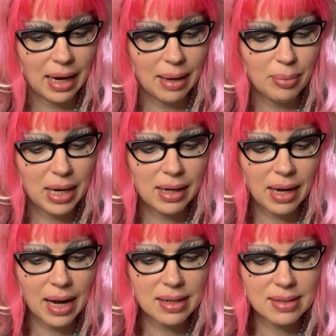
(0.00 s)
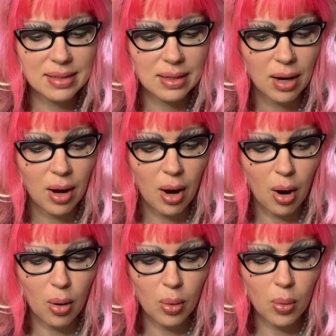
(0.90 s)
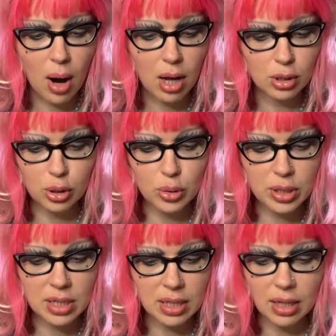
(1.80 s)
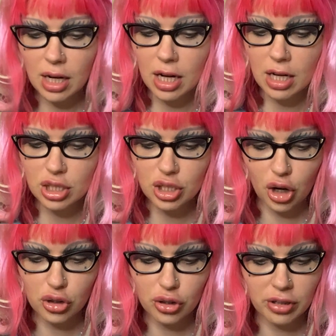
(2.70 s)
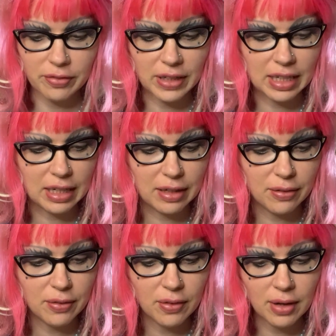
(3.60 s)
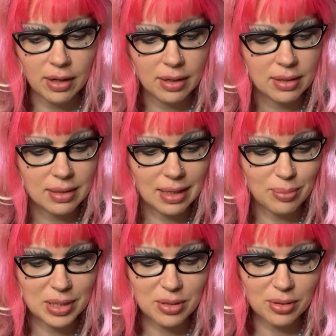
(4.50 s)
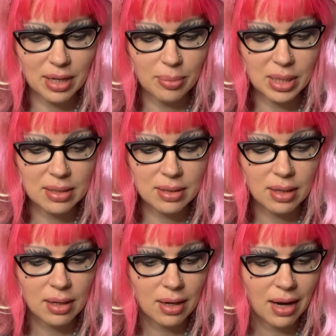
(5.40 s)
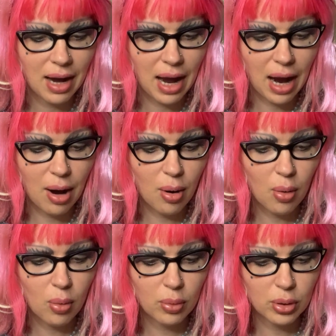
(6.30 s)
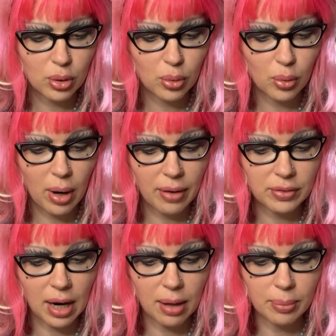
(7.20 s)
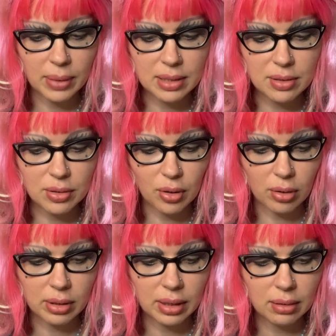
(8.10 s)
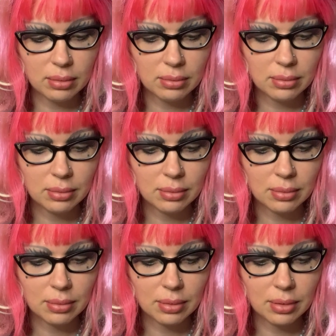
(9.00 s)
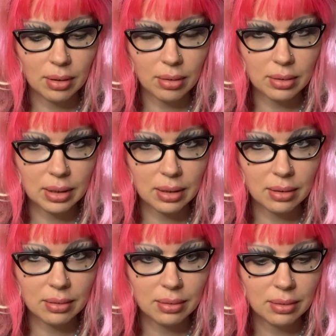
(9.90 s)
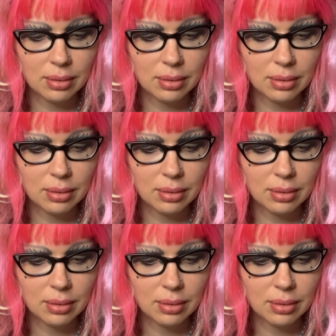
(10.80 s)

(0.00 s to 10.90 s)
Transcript: "And may I ask—" "Oh, Lucy, daughter of Eve," said Mr. Tumnus, "how you have come into Narnia?" "Narnia?